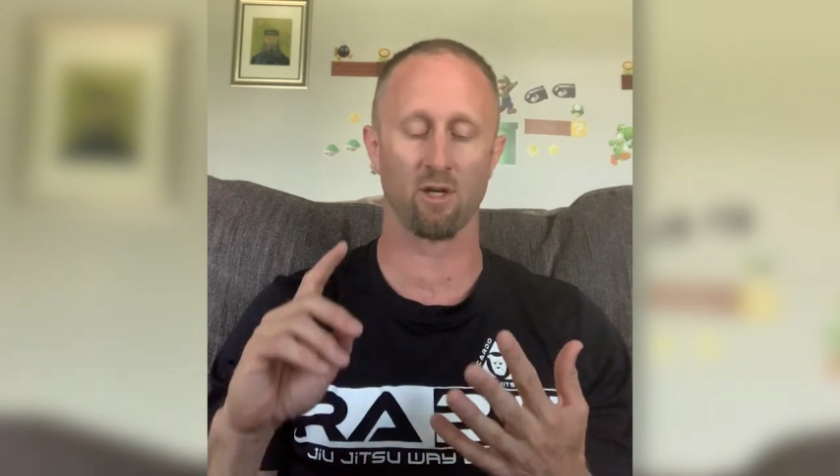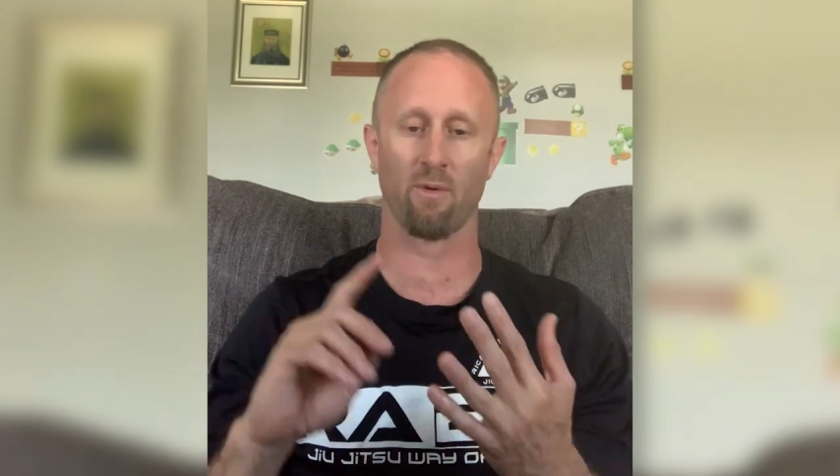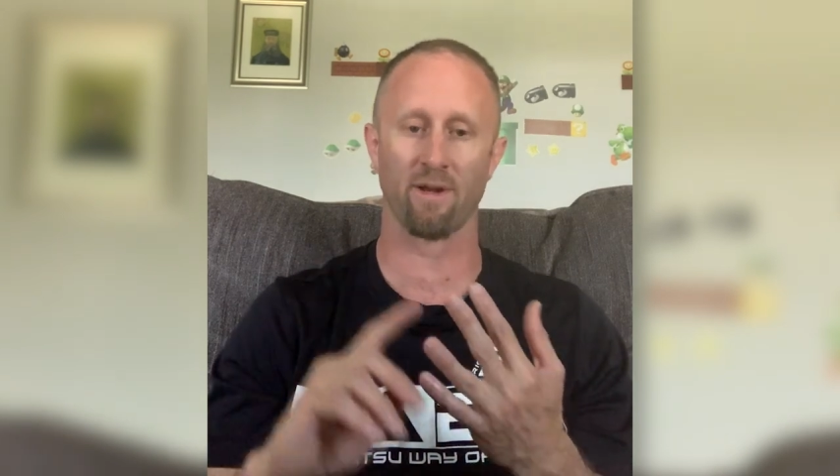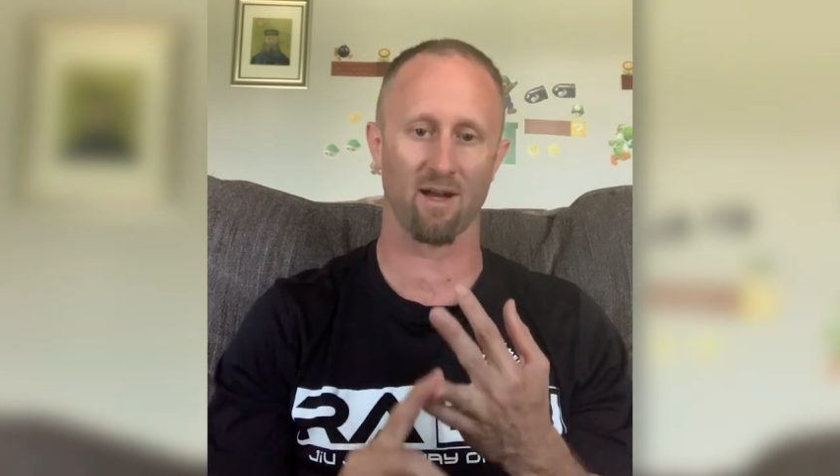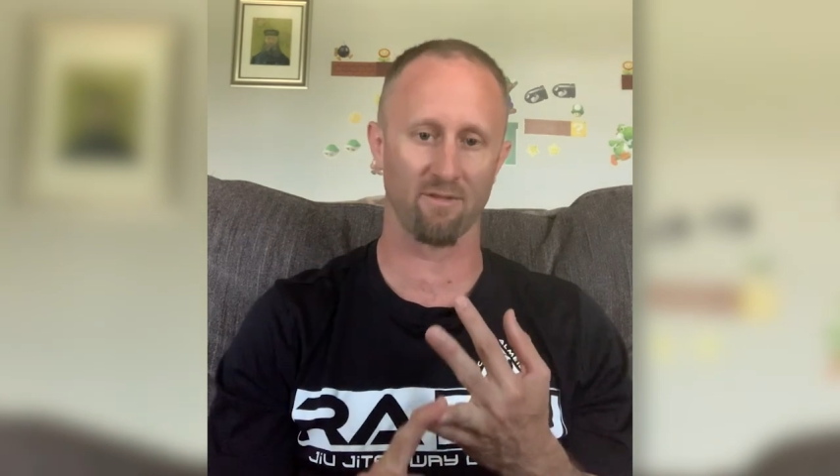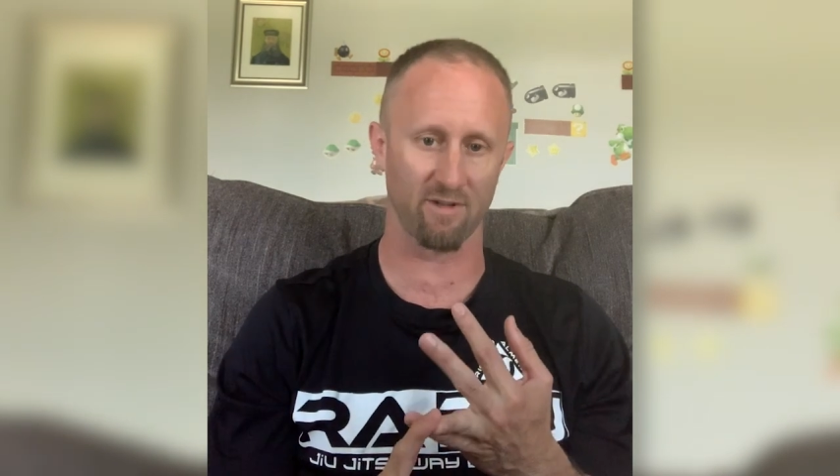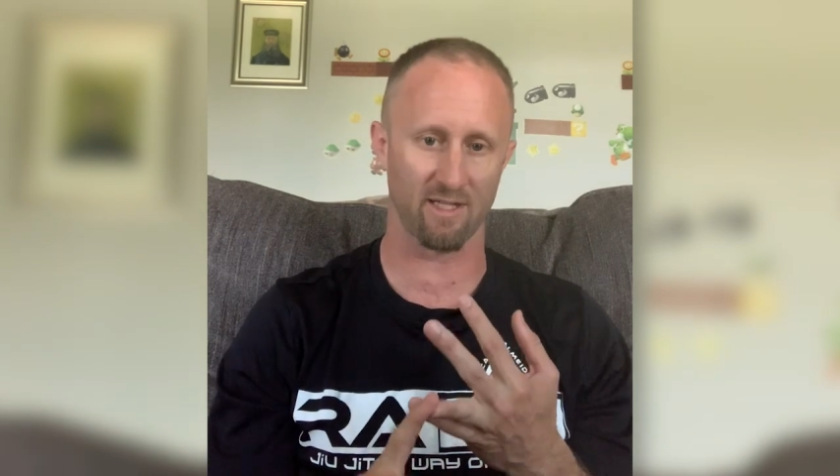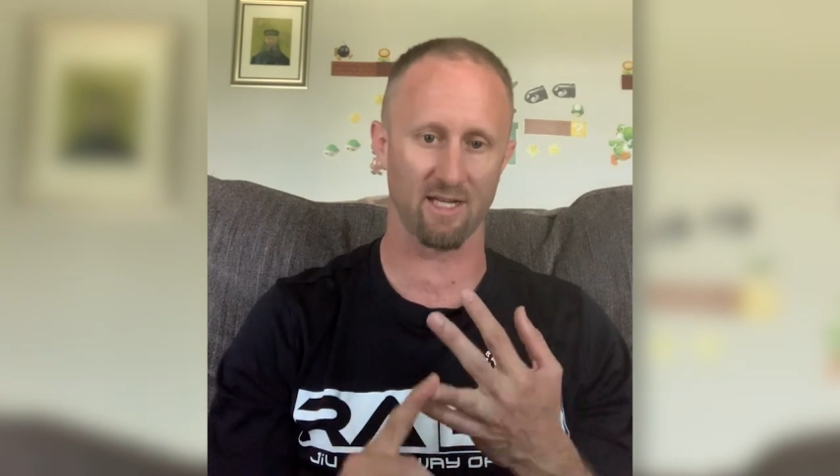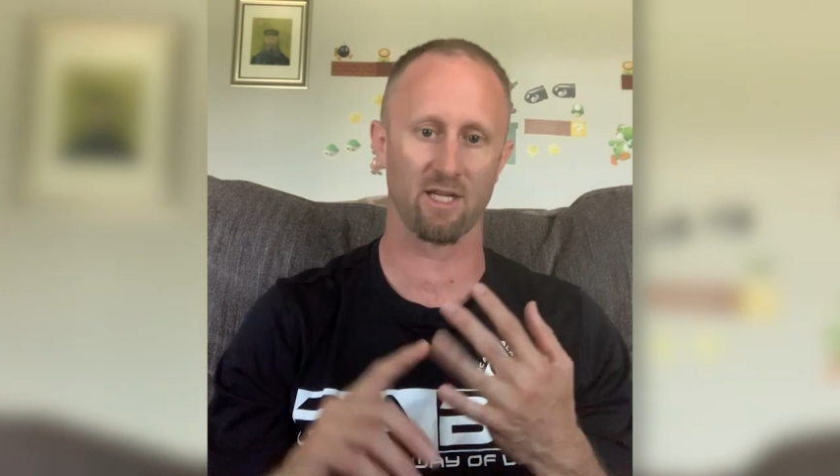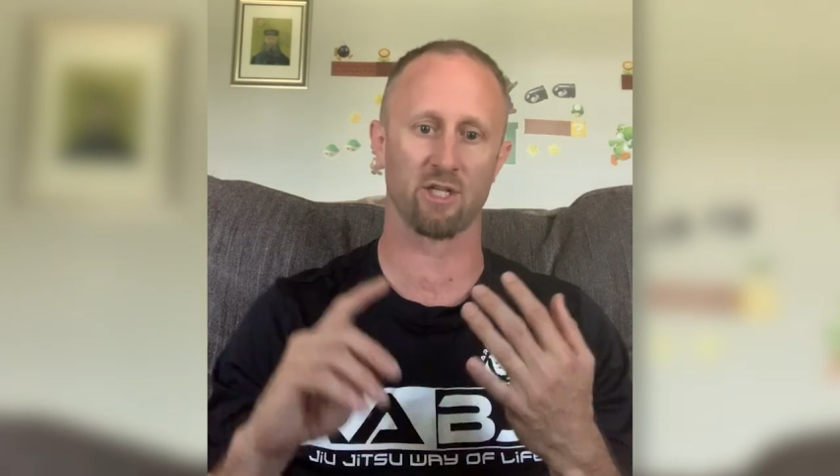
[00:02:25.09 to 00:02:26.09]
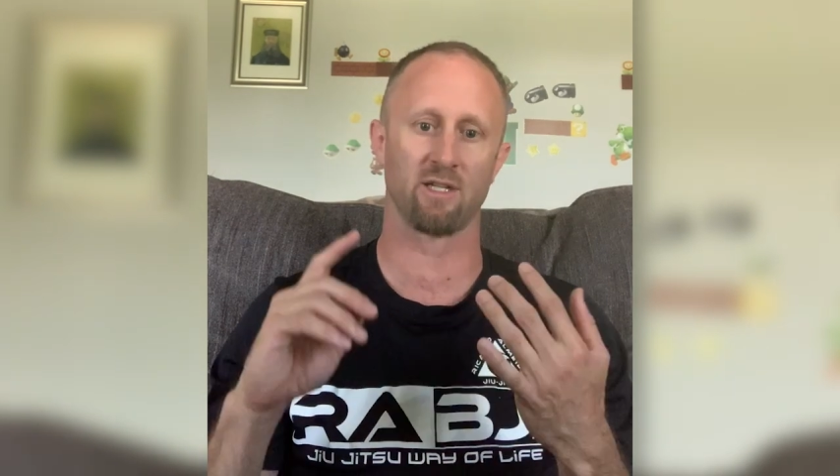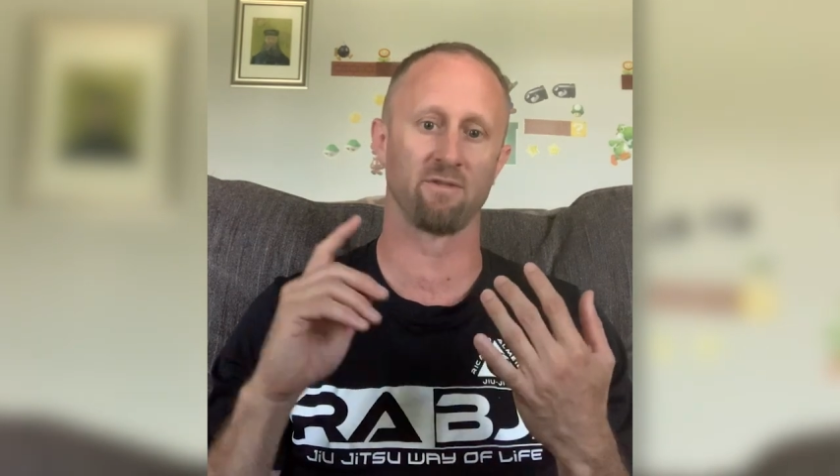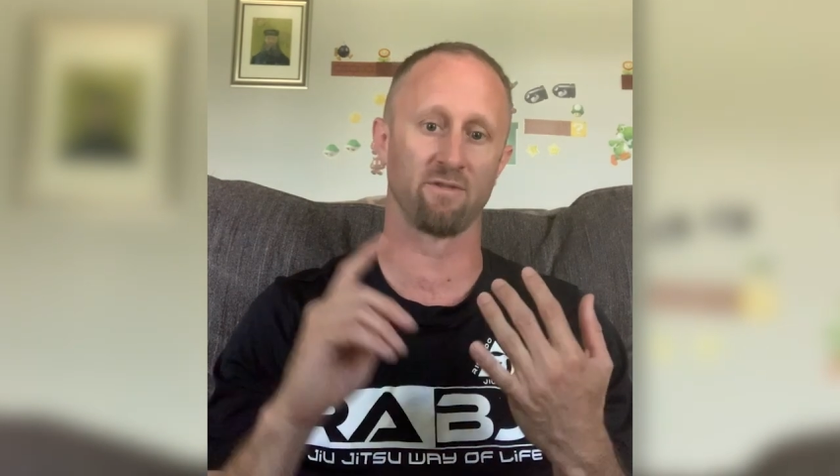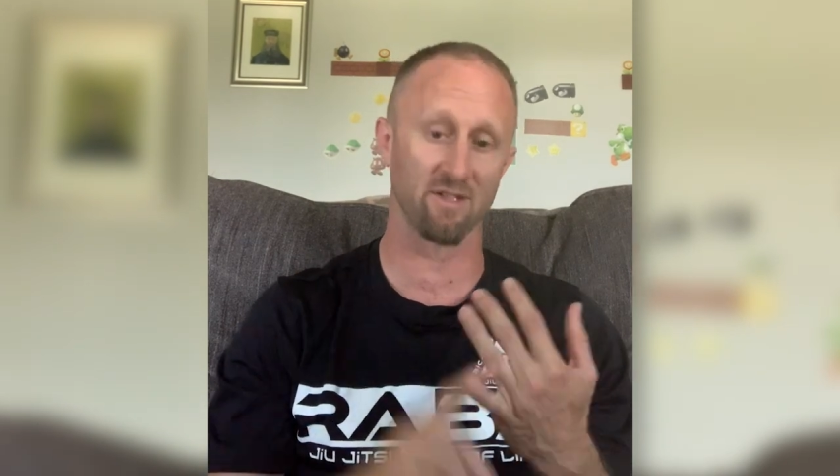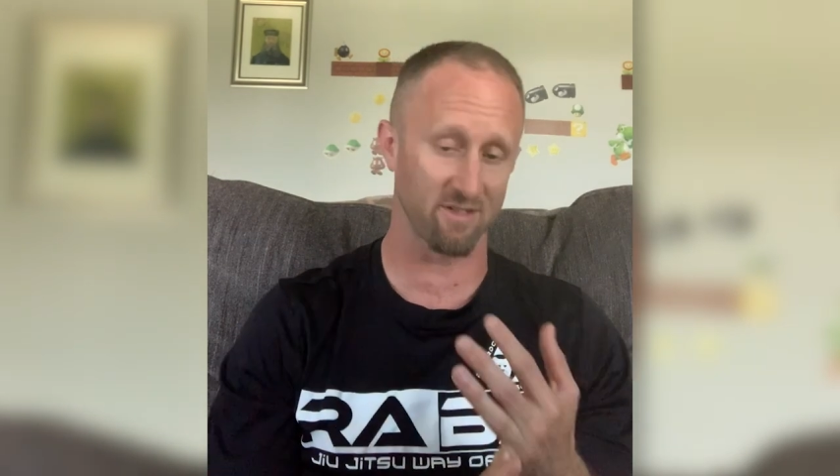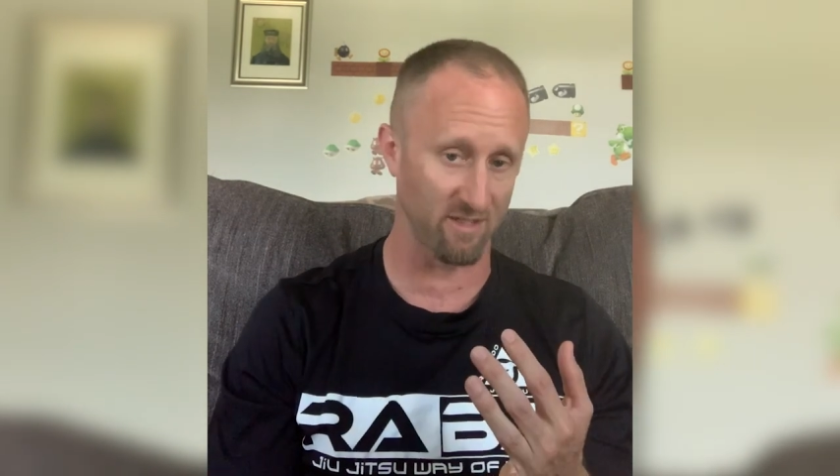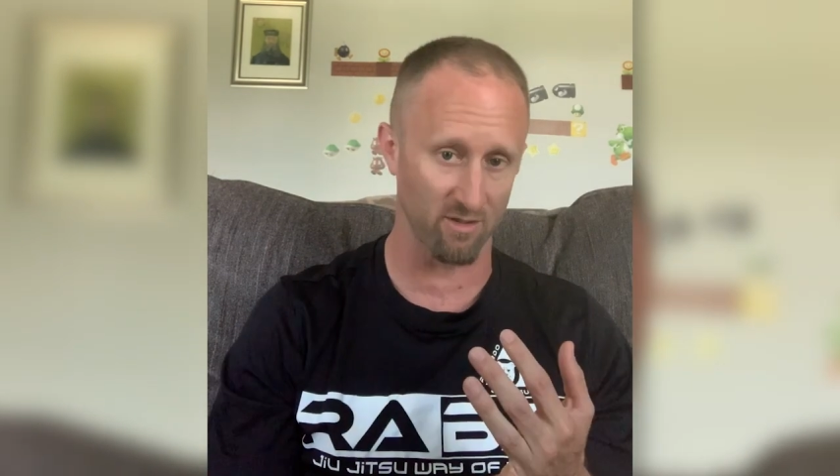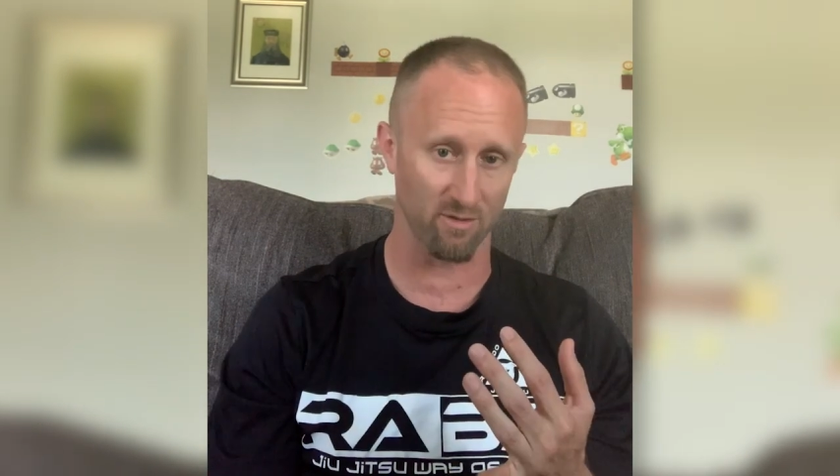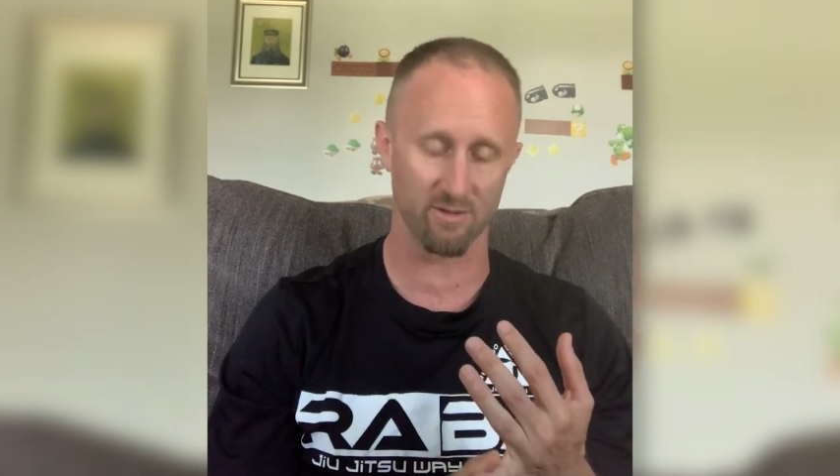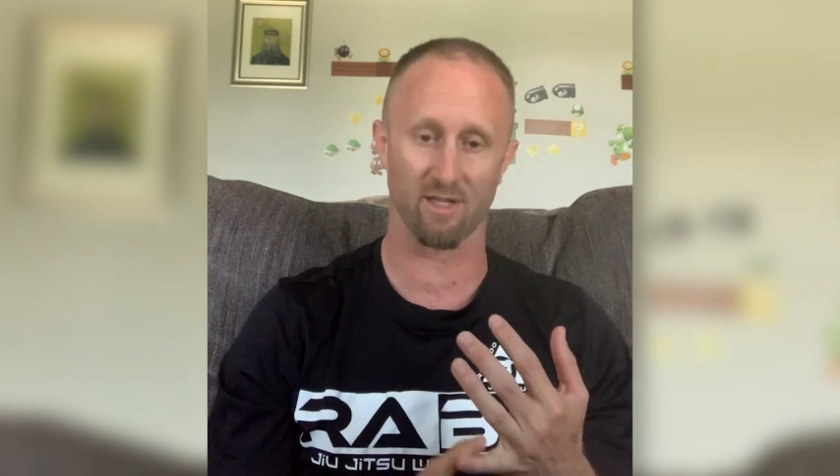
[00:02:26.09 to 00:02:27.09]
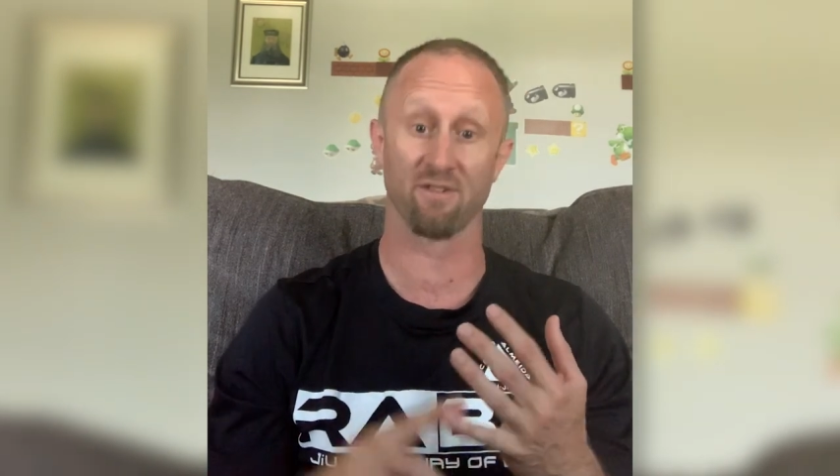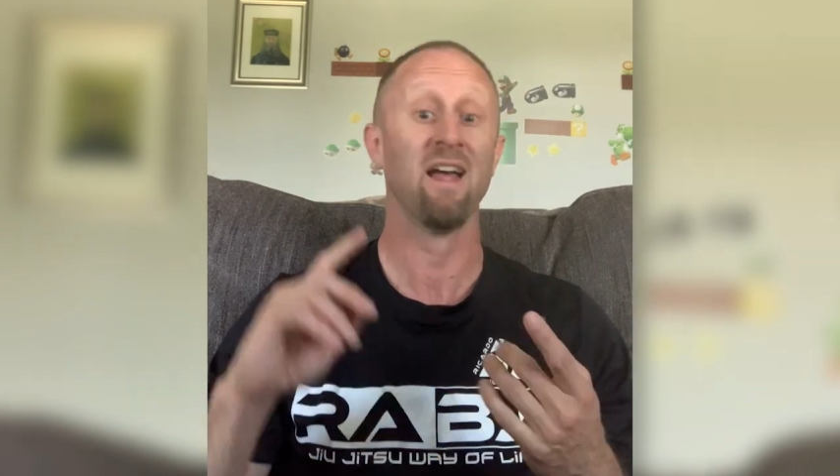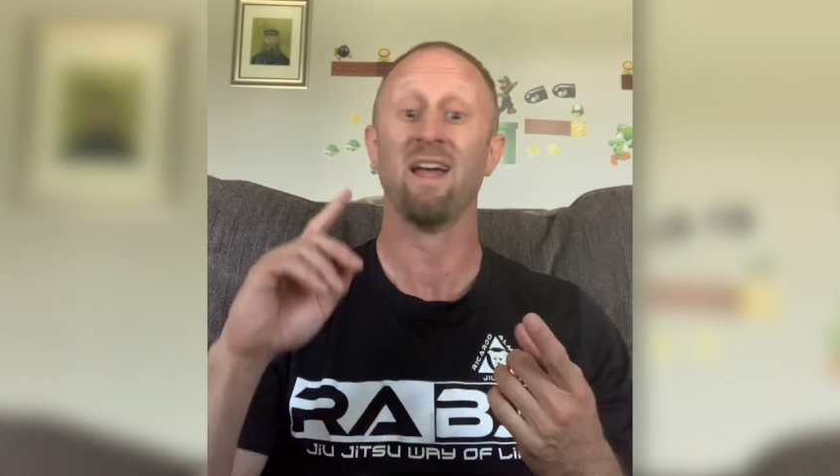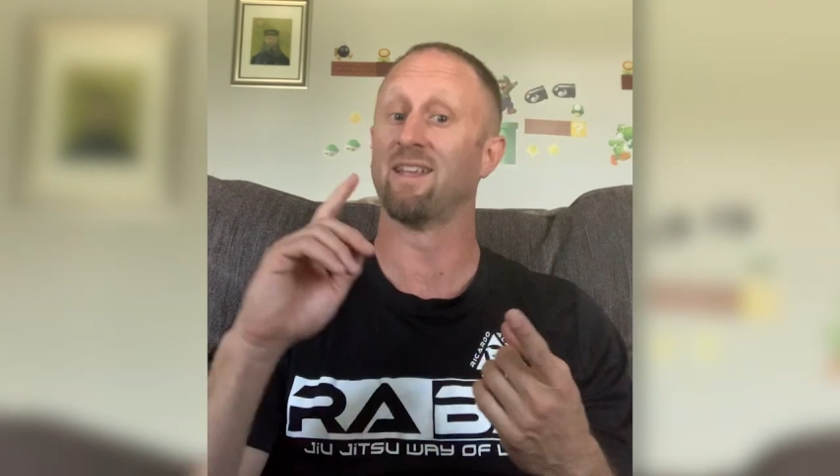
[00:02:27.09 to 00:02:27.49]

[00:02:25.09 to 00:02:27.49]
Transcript: going on vacation, visiting hotels,